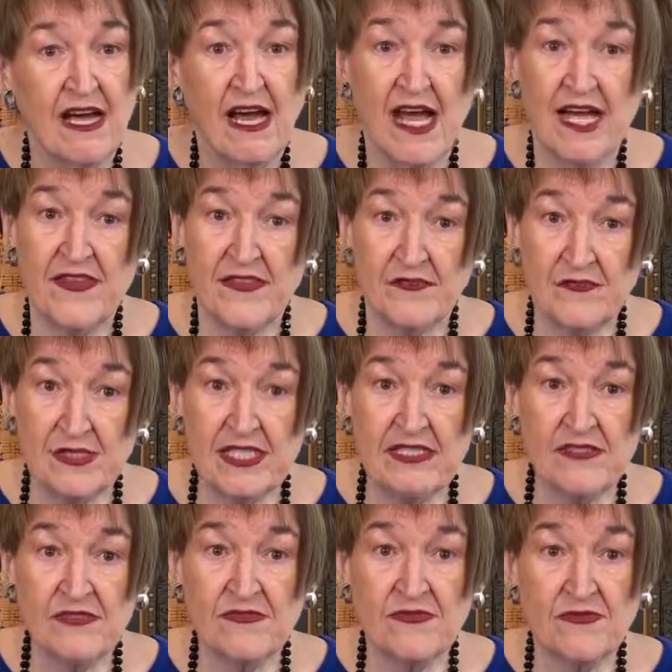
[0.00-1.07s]
And the
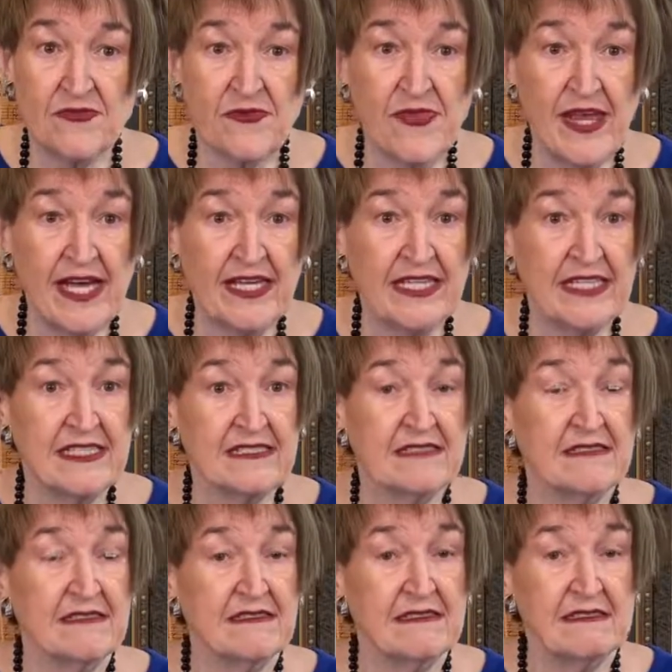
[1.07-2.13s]
reason for that
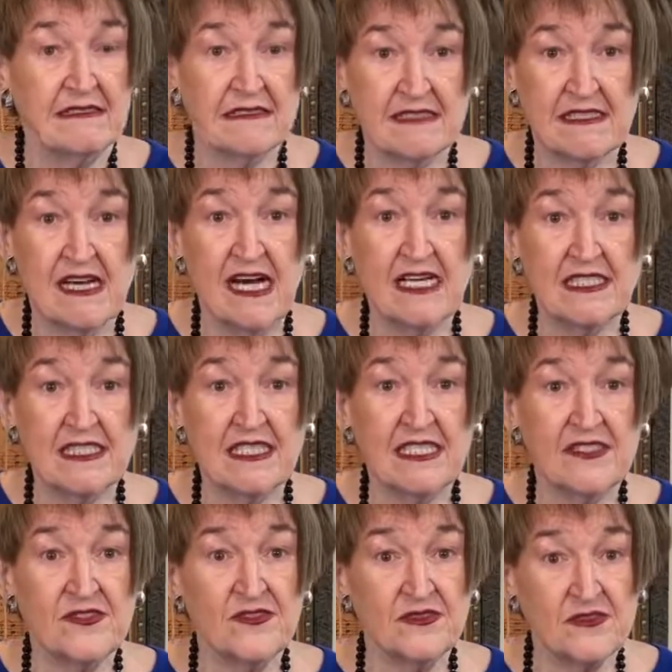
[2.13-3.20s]
is God's
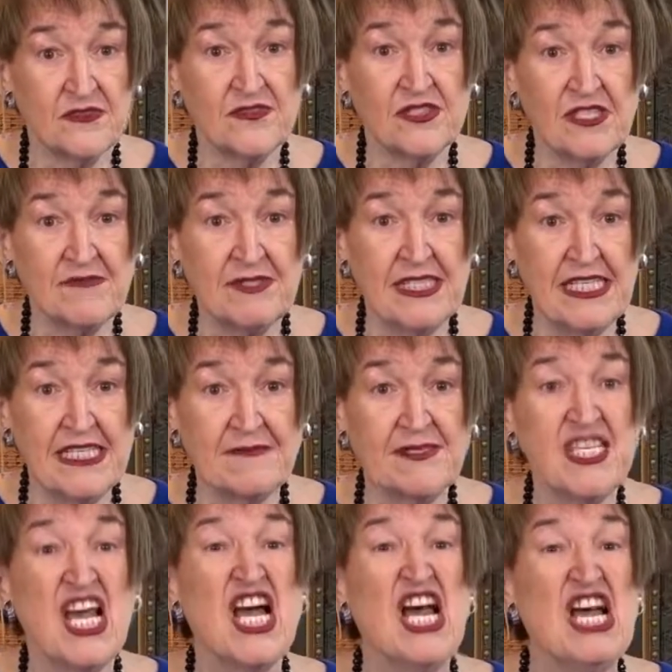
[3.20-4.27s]
answers are
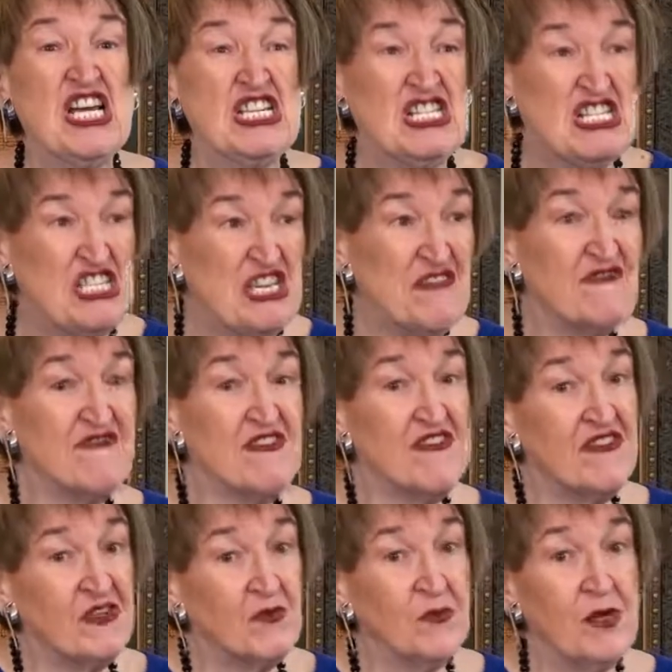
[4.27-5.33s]
sometimes different
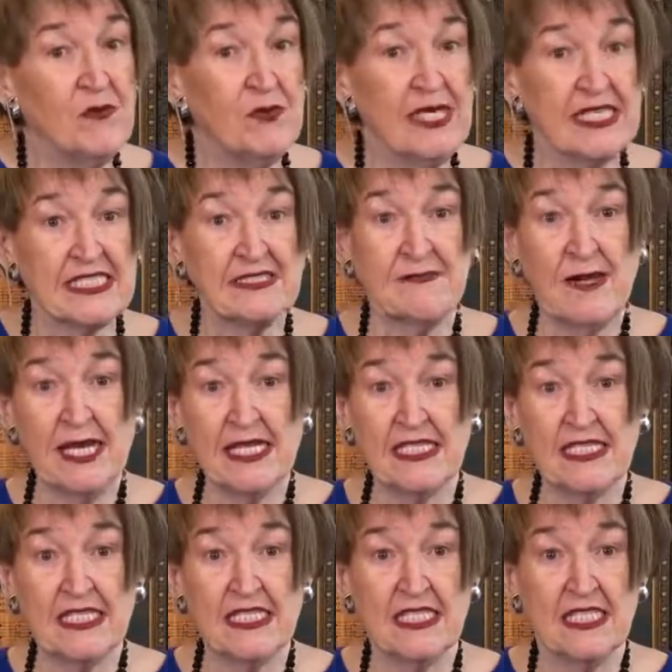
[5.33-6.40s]
than what we
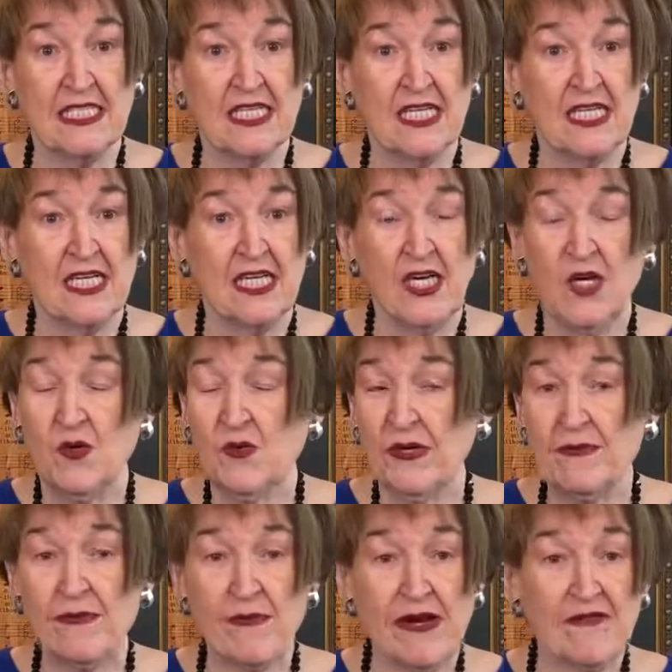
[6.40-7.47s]
expected. We
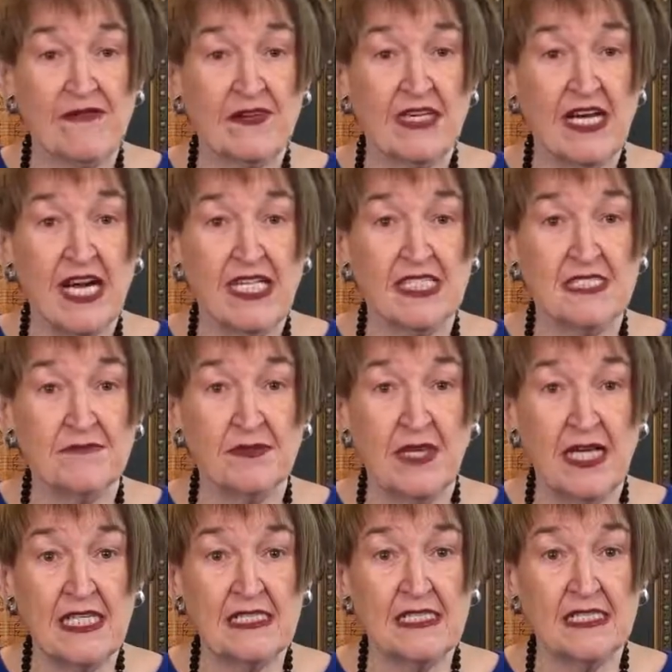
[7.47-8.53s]
pray for God to
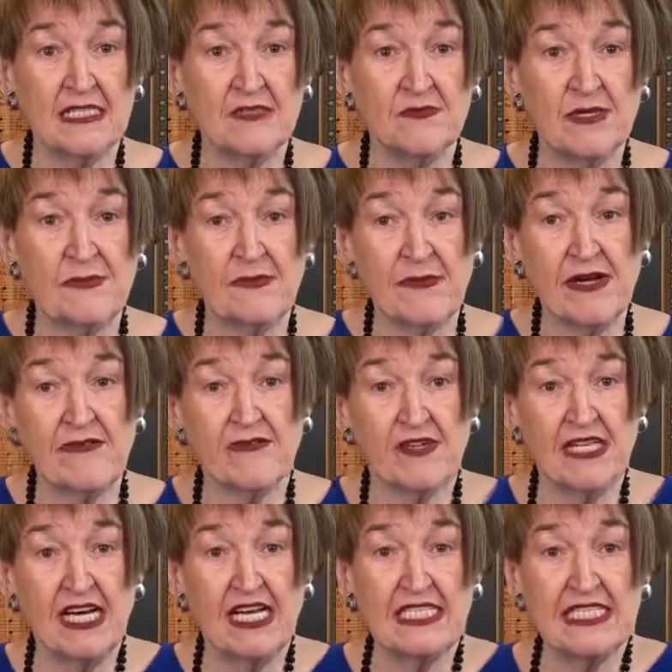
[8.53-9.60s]
bless us, we pray for
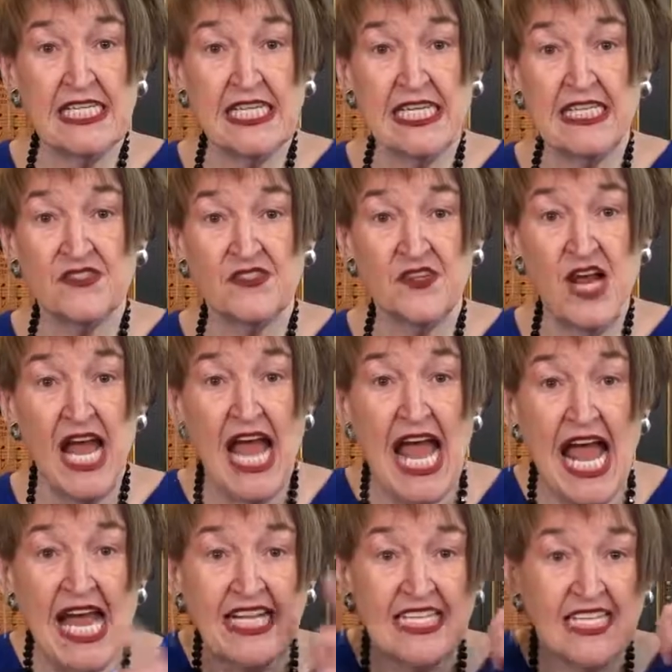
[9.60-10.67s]
God to answer,
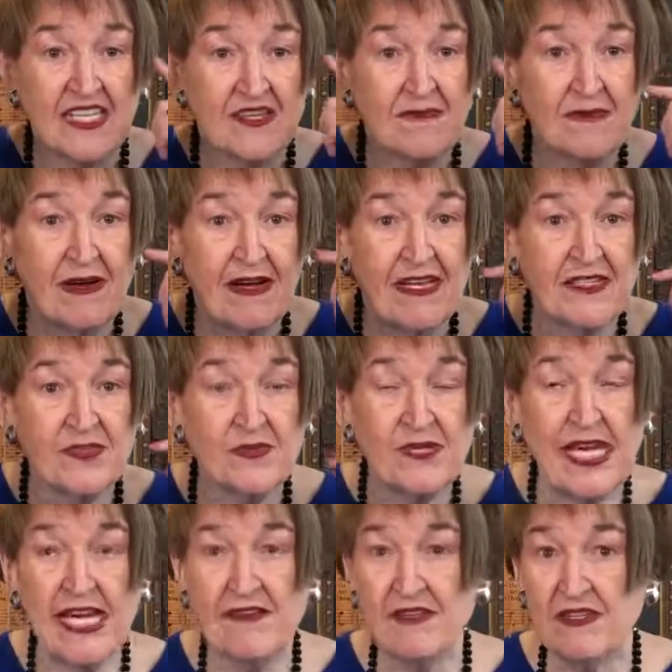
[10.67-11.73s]
and in our minds we
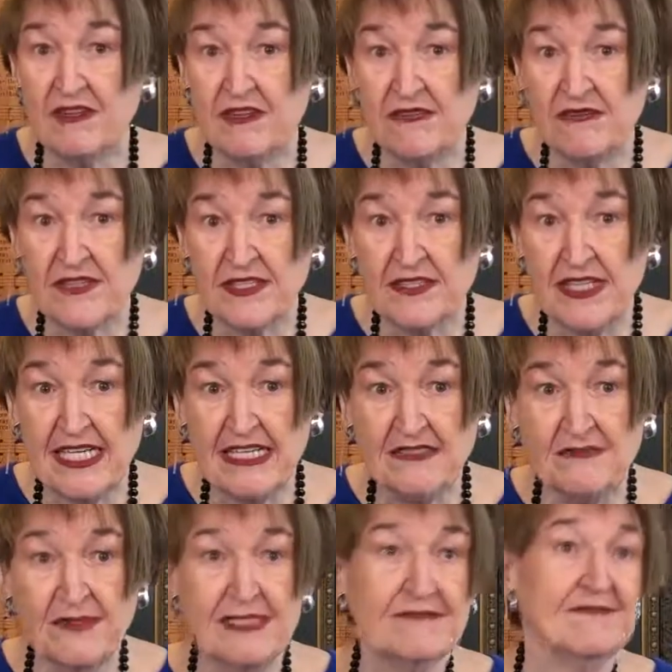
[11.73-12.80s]
have it all figured out,
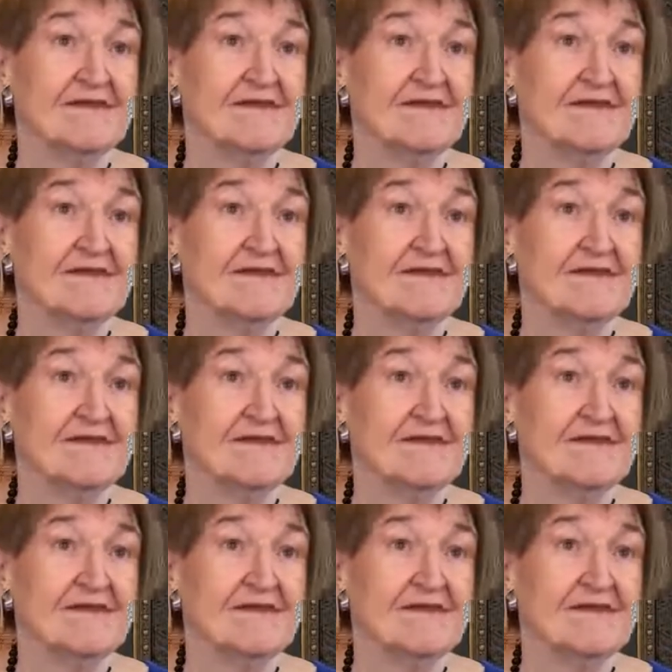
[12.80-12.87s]
but